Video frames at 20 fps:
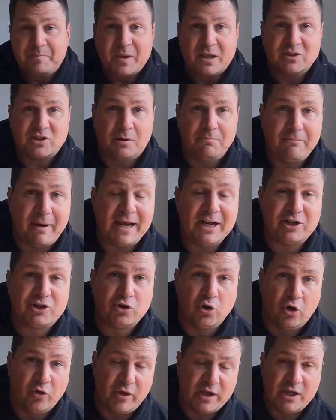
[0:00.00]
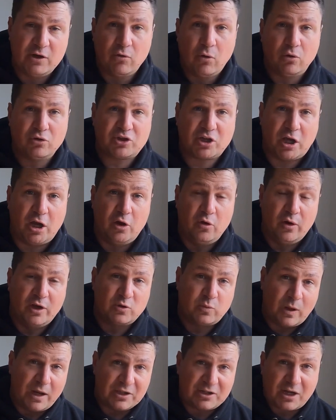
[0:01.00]
So make sure that you're also,
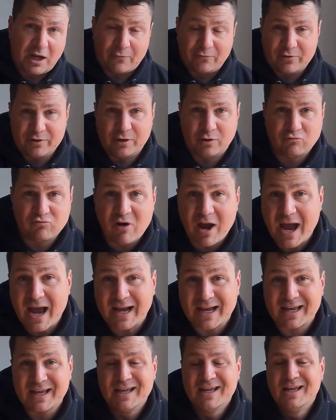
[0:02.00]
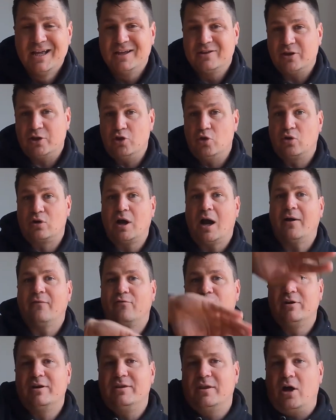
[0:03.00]
as well as covering the wreck, that you're
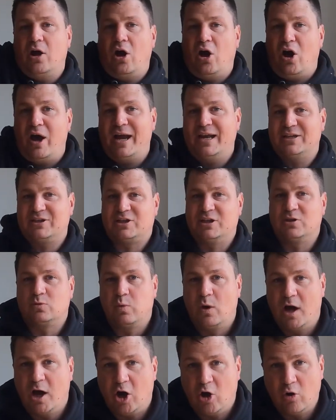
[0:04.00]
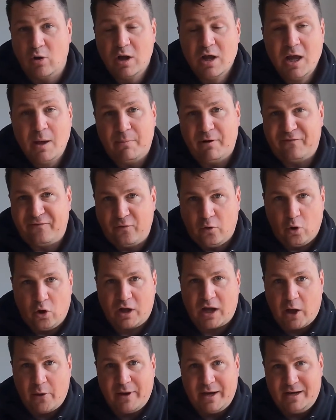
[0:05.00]
covering the heights as well before
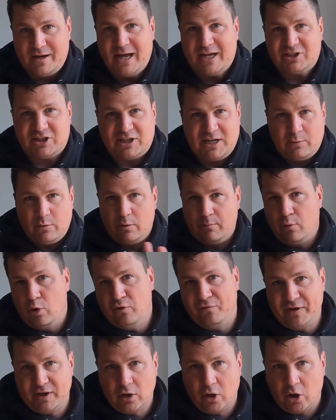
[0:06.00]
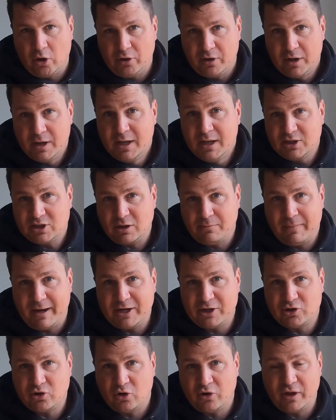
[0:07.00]
going, that's it, we're moving on. So make
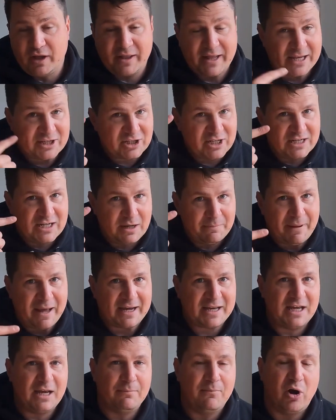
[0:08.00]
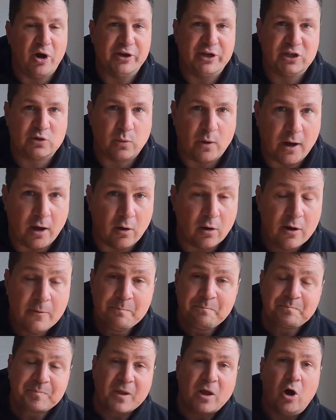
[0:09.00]
sure that that's in your back of your mind as well.
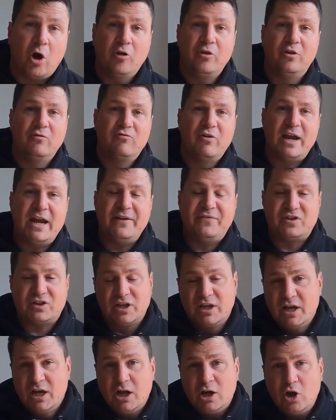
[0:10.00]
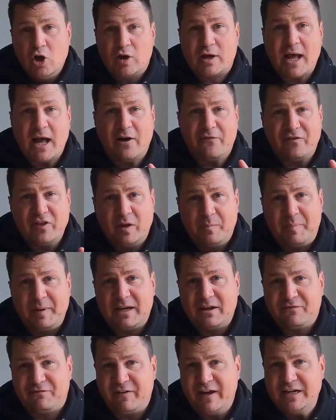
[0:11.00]
On the reefs, look out for the
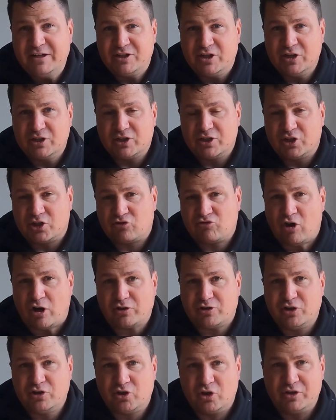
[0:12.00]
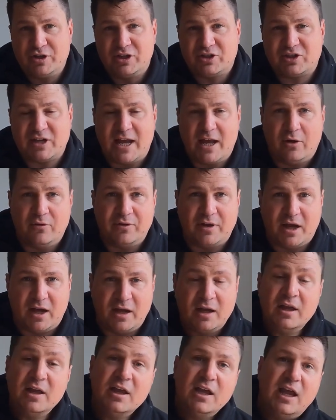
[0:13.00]
bigger features and structures on your
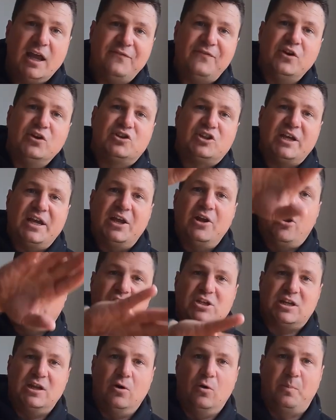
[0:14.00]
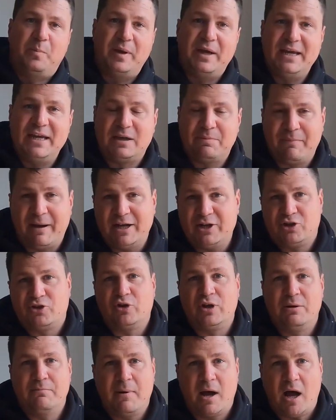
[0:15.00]
sounder. If you see a nice little peak, make sure
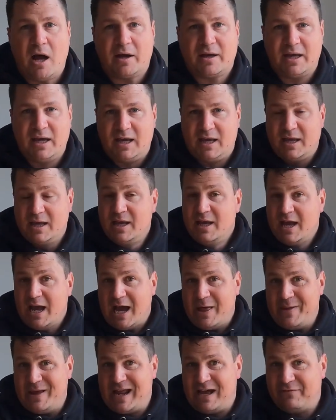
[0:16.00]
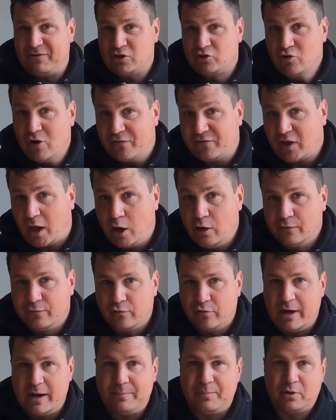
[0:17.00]
you mark it and then have a drift
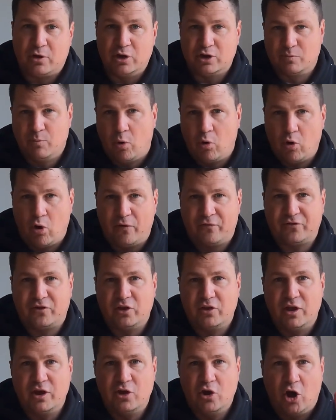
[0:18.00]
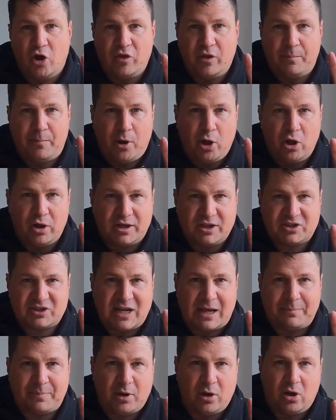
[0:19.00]
over it, because more often than not, the pollock are
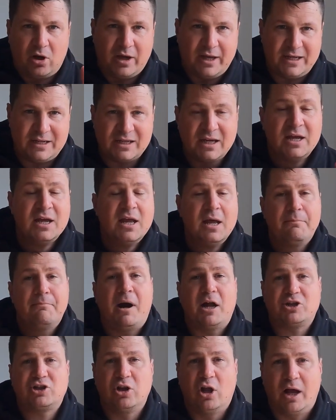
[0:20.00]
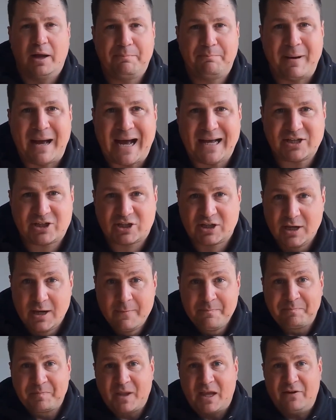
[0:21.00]
sat behind. Much like bass,
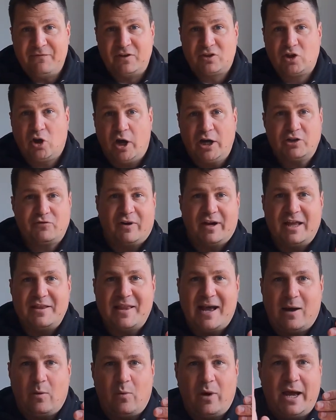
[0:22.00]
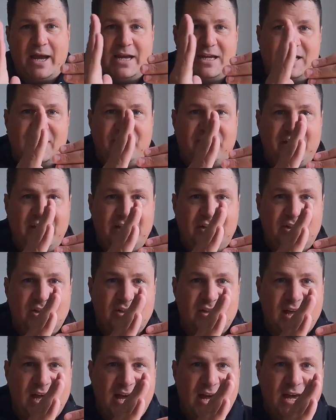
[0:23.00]
if the tide's running that way and your
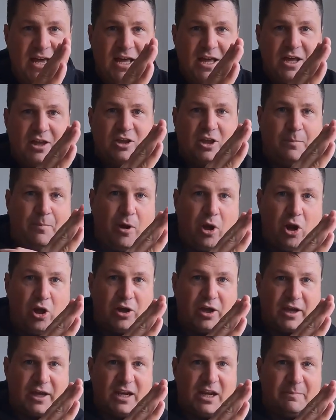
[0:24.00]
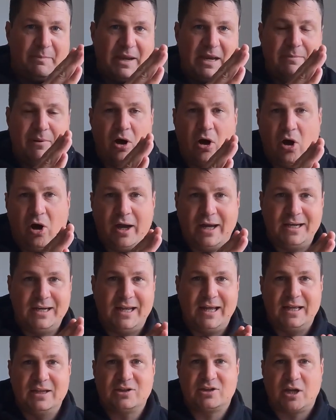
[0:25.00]
feature's there, the pollock are going to be behind
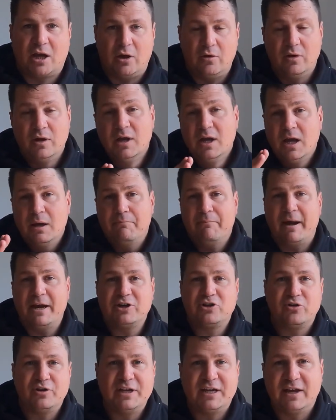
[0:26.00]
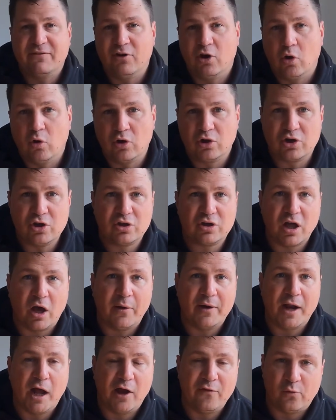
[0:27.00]
it. So make sure you give it all a good
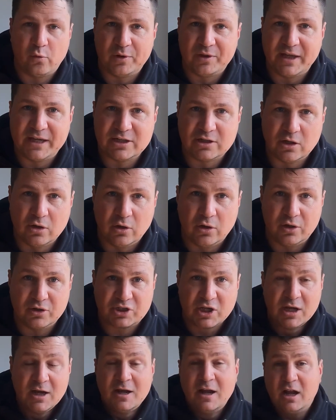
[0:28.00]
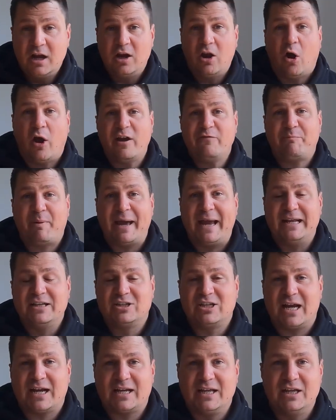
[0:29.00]
going over with these lures. Live baiting is
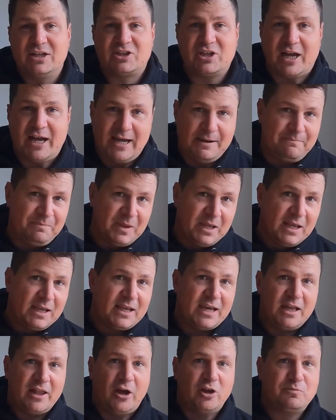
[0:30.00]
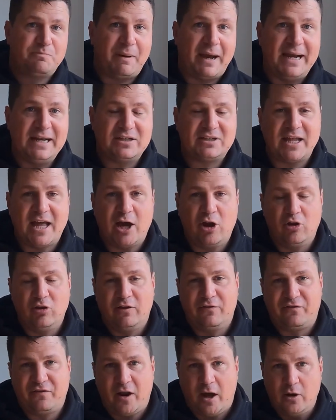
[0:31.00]
exactly the same. Get those baits down on
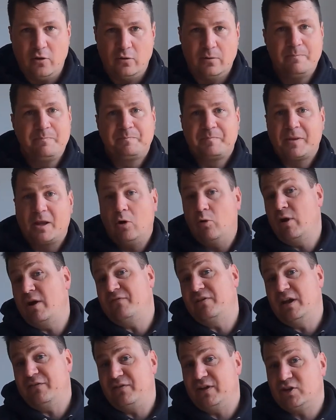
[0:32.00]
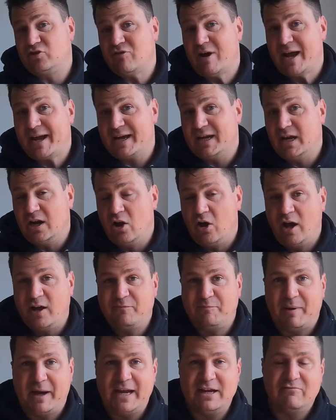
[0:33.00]
the float, or even if you're dragging a
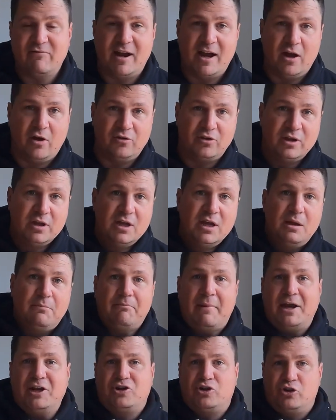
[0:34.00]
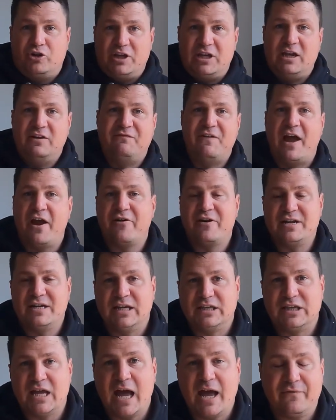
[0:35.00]
live bait round, make sure that you're varying
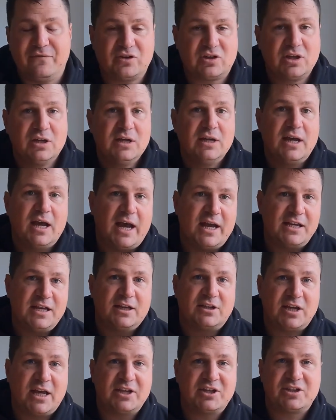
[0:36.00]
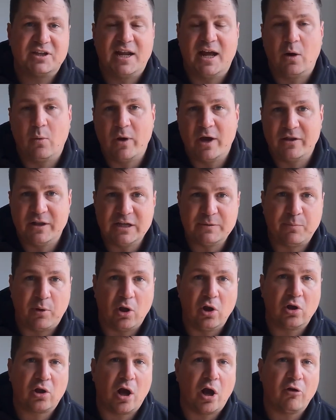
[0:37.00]
your depths and you're testing out where these
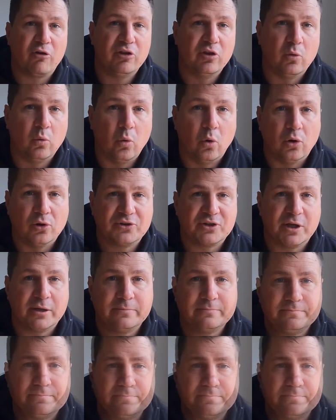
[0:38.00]
pollock are in the water.